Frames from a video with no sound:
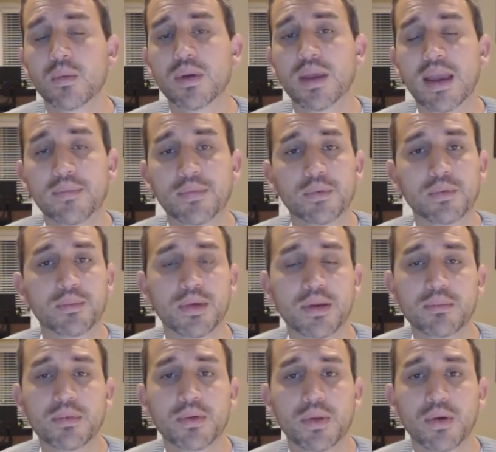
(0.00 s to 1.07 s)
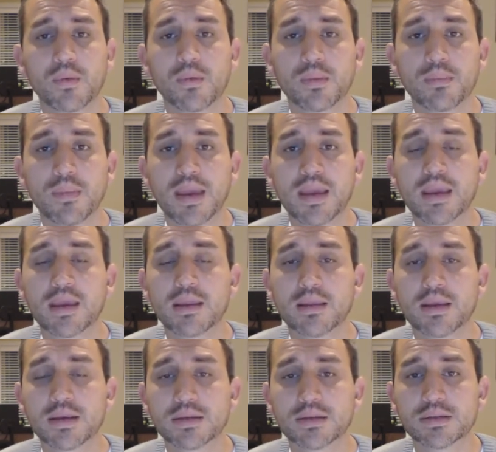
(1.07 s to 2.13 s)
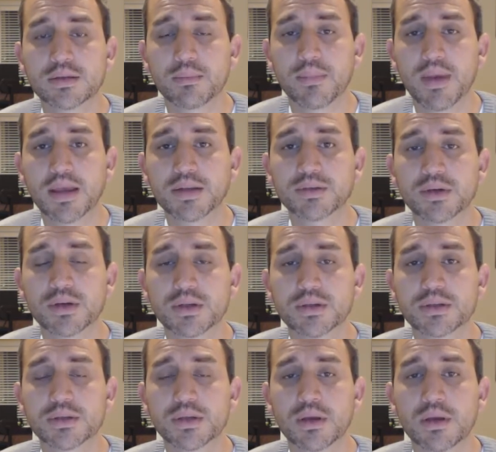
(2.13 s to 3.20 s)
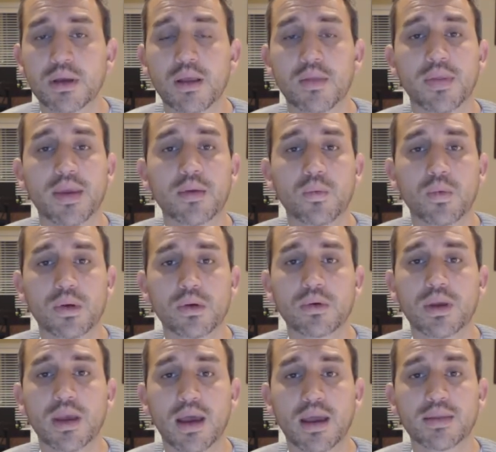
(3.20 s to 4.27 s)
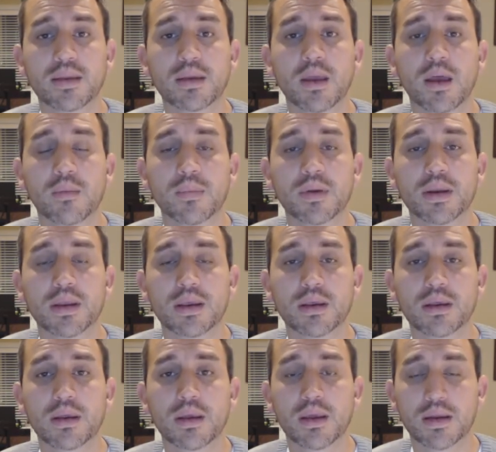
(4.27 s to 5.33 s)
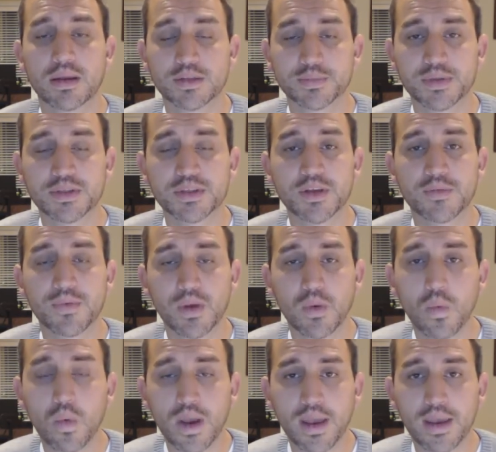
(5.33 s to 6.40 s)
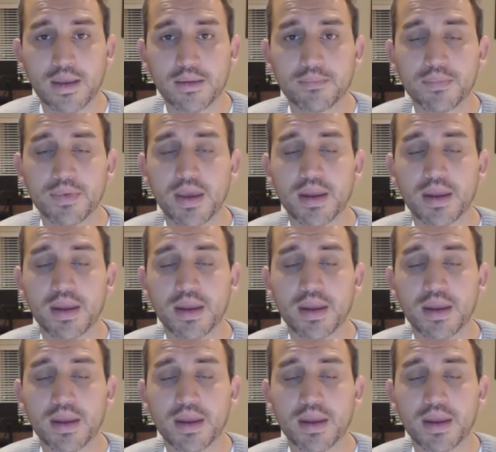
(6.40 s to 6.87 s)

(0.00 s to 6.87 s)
We have to remember though, when making these metrics, they will guide the company in a specific way.